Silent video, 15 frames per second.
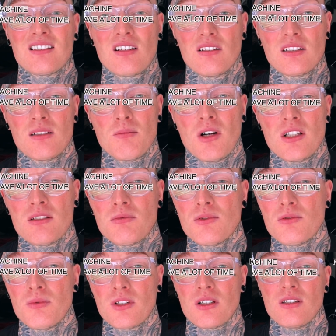
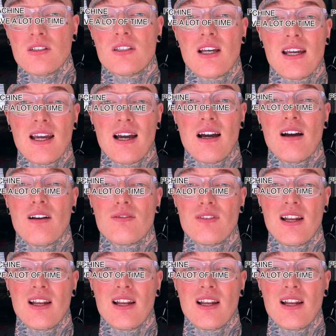customizable because they have